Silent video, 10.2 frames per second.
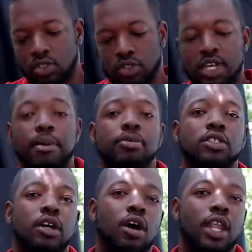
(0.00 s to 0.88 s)
type of
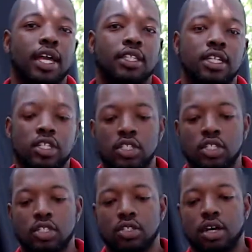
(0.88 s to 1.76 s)
saw. Like this
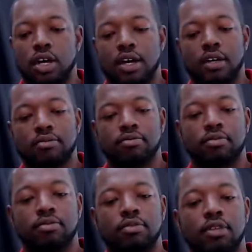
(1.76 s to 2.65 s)
is the
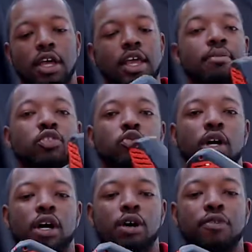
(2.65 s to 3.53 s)

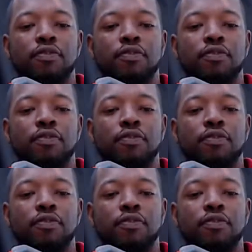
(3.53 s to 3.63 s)
M12.